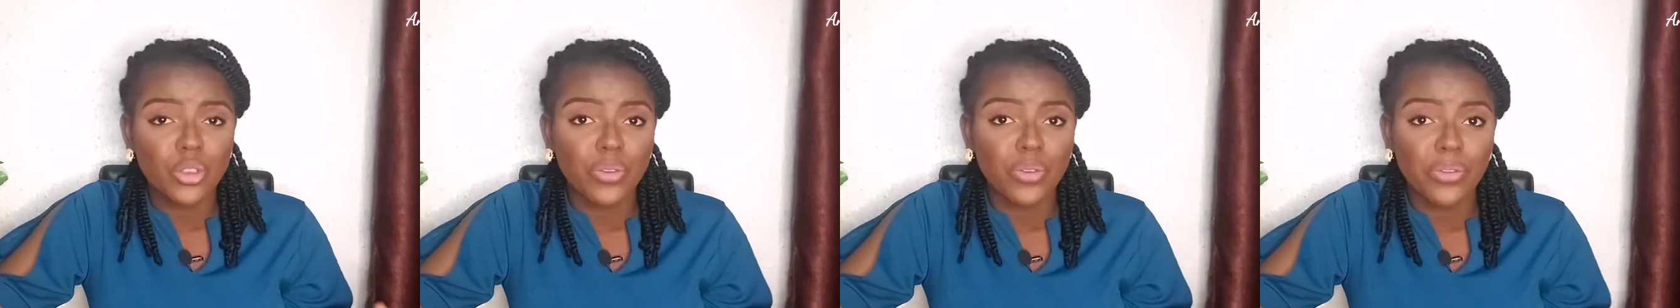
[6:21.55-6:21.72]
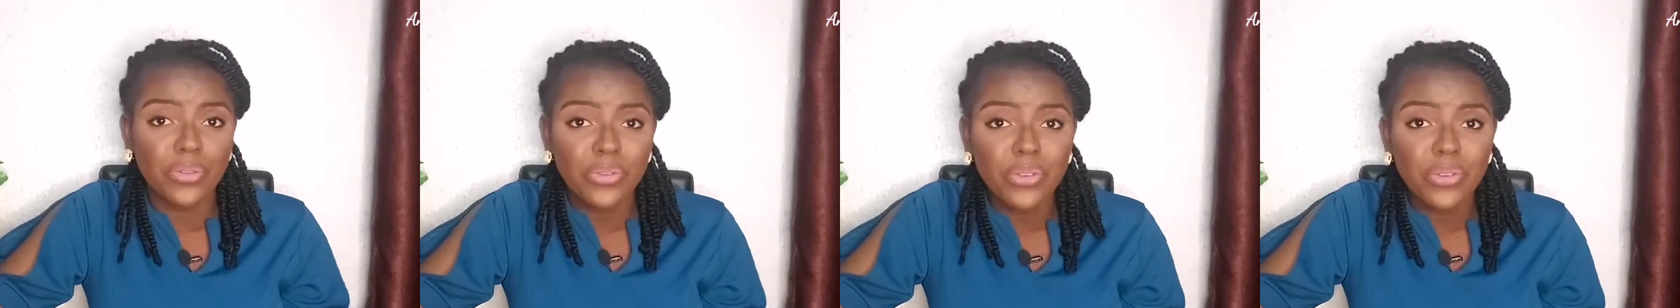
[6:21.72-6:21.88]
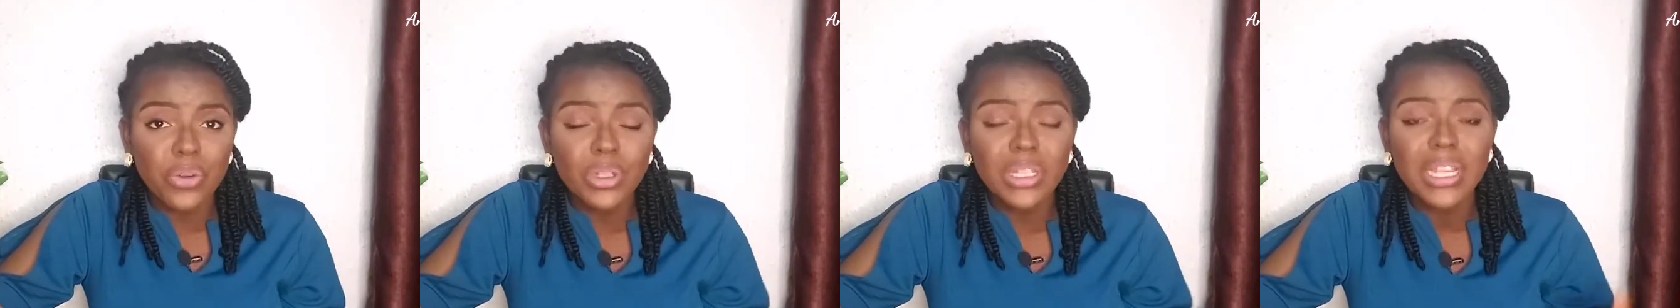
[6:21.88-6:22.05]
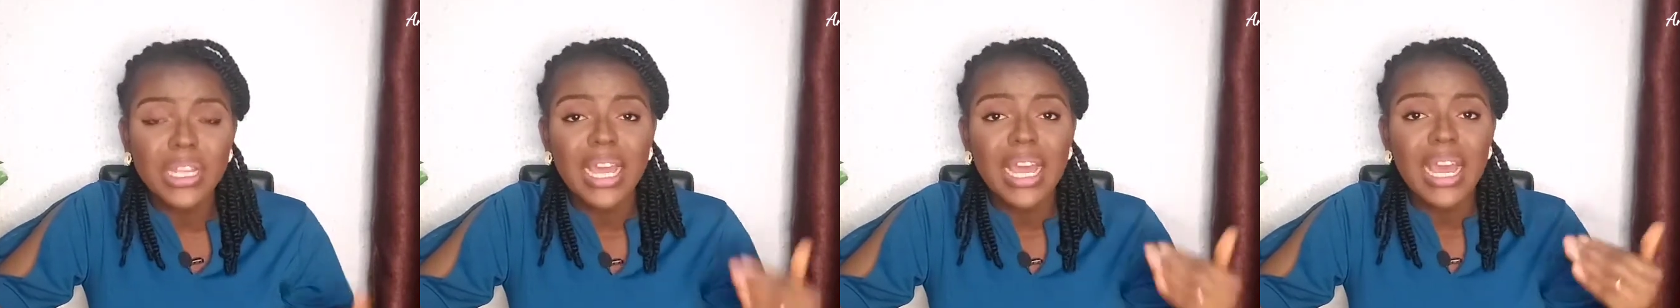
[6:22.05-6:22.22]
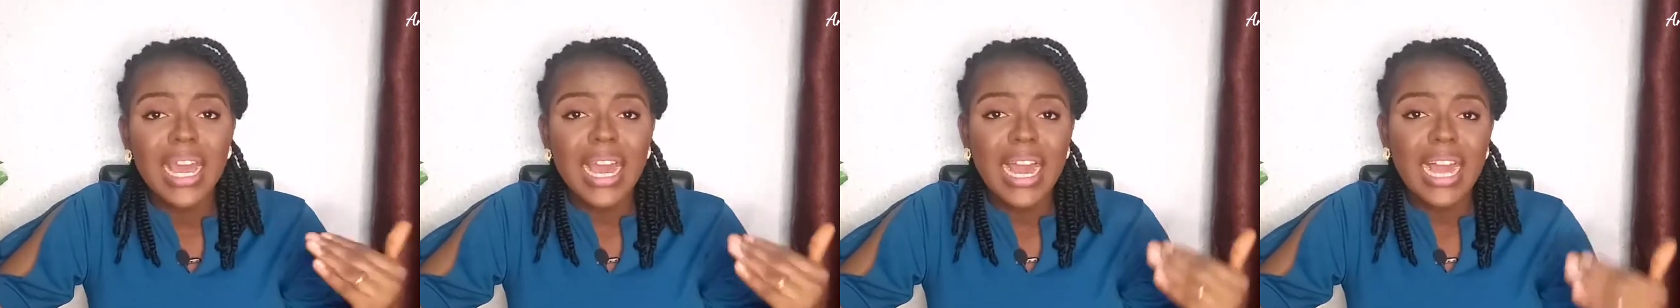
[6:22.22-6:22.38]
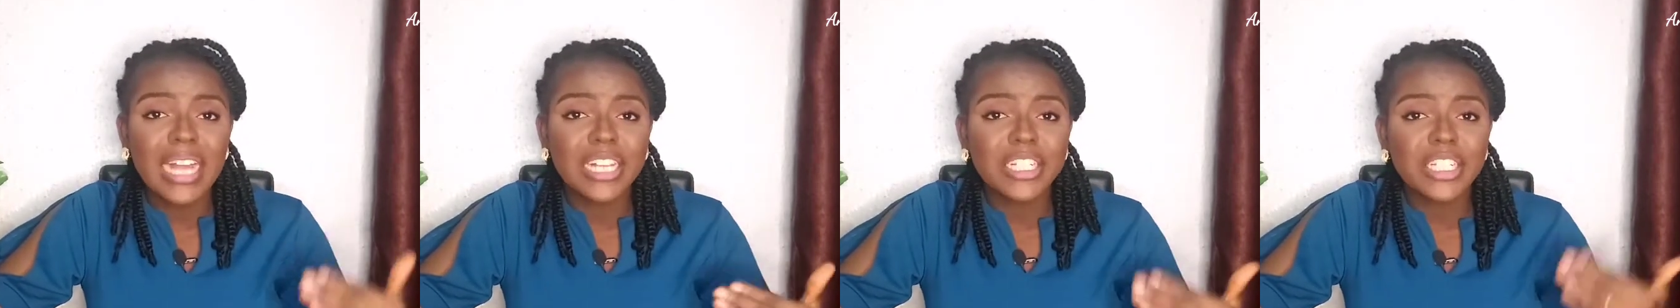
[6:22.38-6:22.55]
to food,
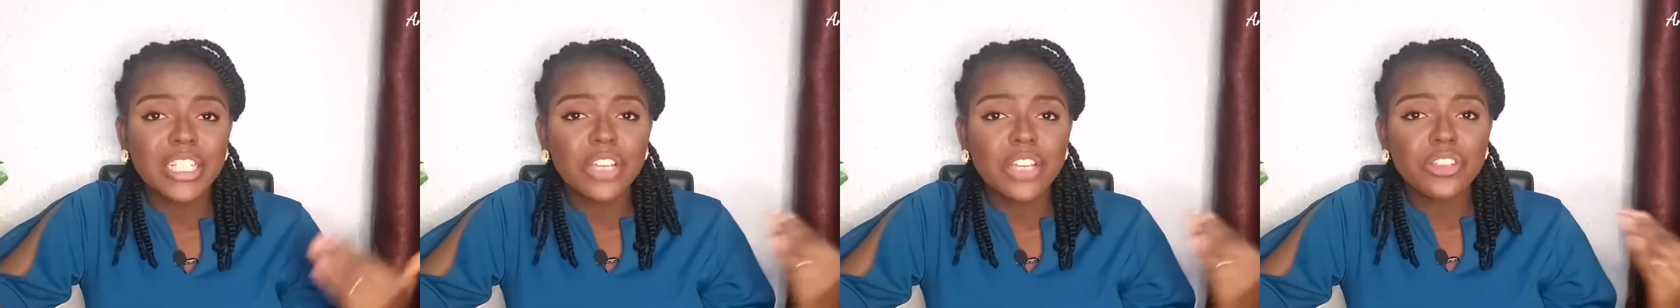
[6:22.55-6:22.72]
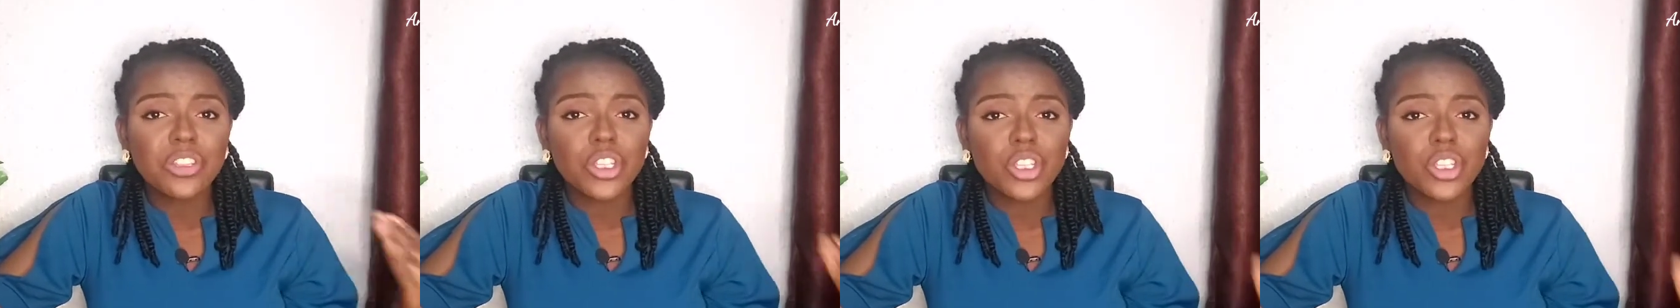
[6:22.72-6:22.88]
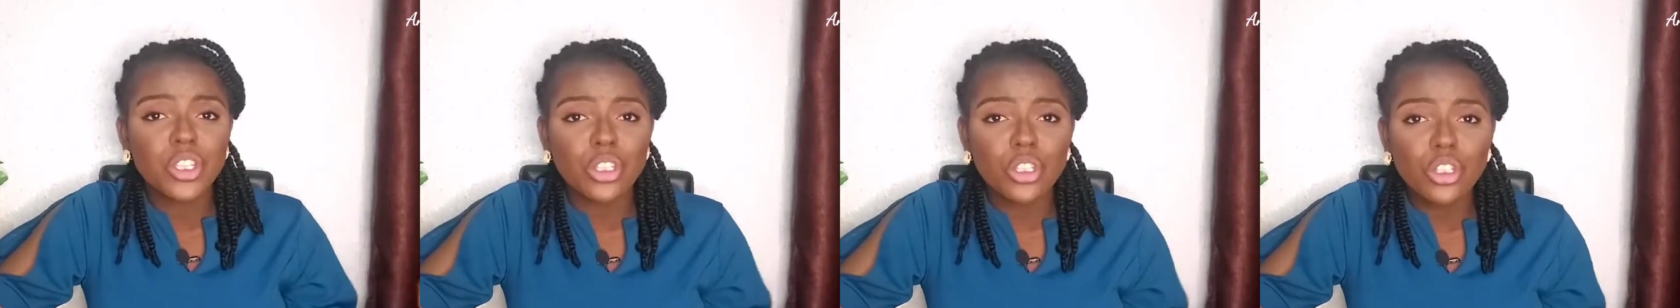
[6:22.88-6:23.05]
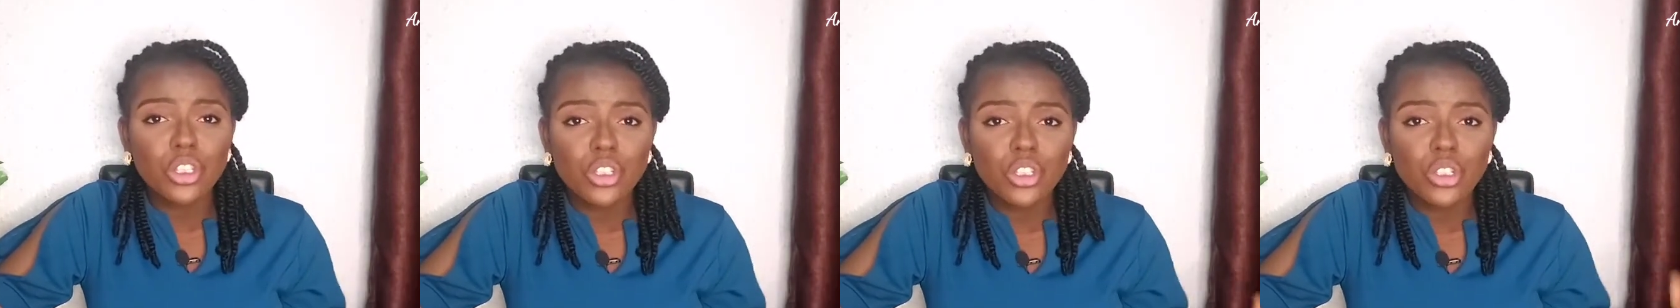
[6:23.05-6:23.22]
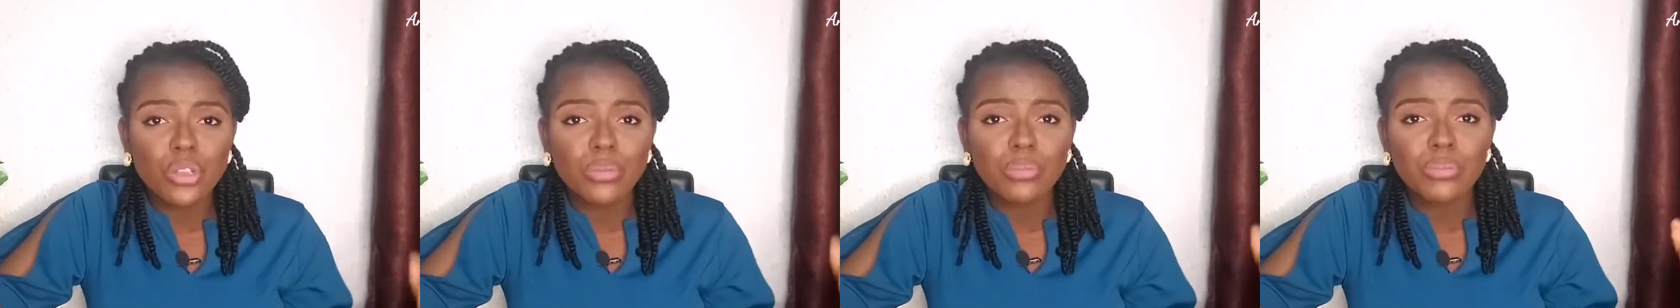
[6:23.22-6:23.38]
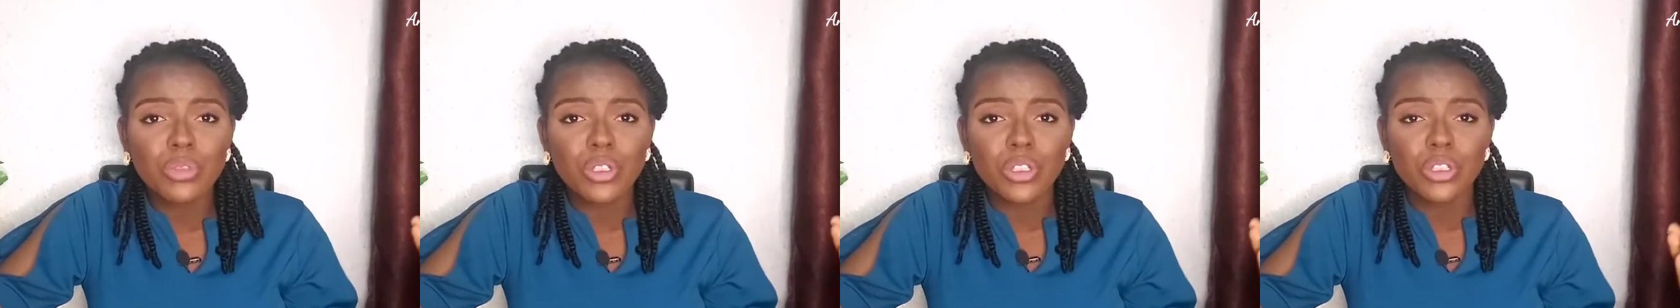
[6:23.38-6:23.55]
and check the
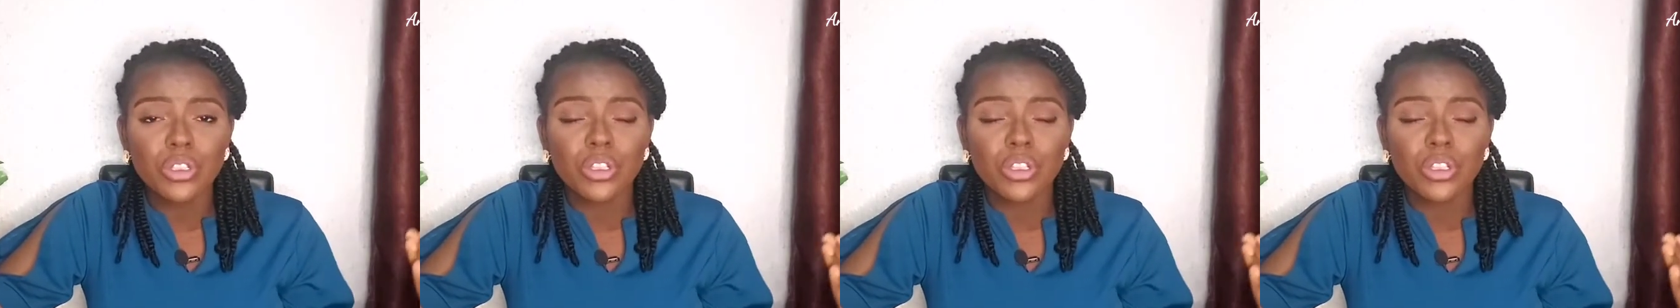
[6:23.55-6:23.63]
sodium.